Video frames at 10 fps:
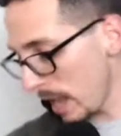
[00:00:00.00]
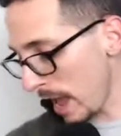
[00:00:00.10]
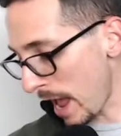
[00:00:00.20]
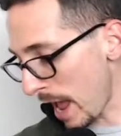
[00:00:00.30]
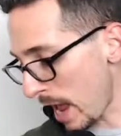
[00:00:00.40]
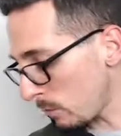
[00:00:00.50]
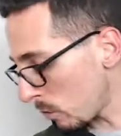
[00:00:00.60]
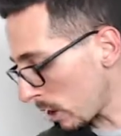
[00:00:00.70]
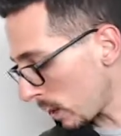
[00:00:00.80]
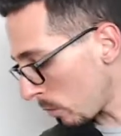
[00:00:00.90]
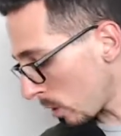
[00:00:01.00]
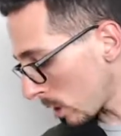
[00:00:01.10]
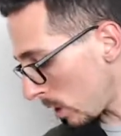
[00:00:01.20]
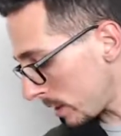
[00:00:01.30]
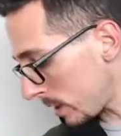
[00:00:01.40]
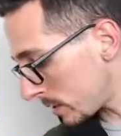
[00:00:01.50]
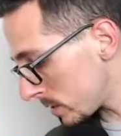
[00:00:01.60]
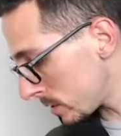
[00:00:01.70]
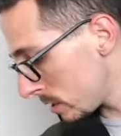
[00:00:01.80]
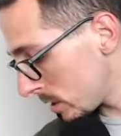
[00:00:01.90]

and we'll kind of work on this